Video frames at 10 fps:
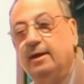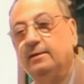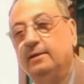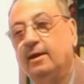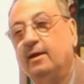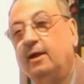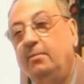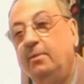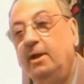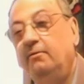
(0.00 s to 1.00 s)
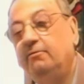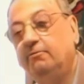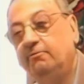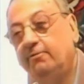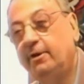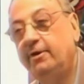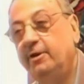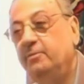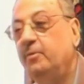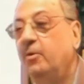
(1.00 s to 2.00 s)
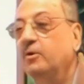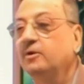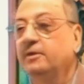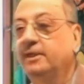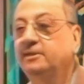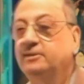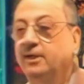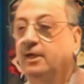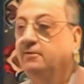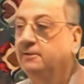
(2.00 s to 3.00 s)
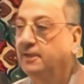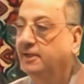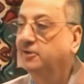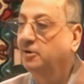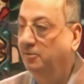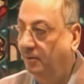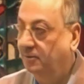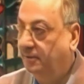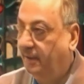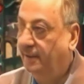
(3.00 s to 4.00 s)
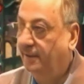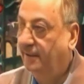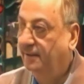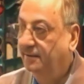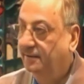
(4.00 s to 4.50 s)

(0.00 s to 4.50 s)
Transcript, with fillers: And there are a couple of very important things I will tell you about Kāna.